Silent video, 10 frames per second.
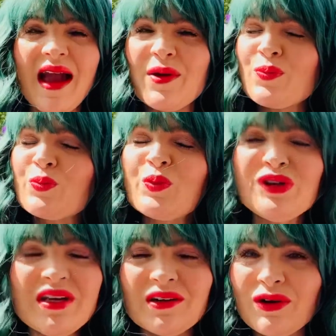I
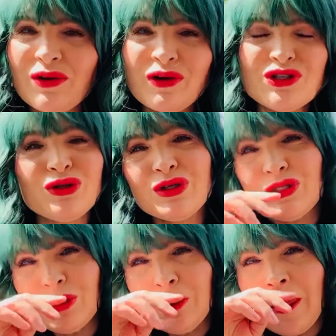really encourage you to
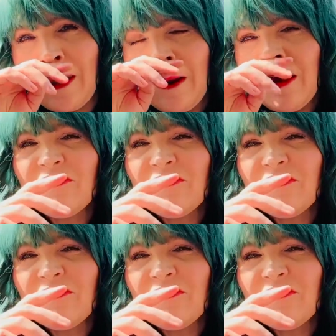do that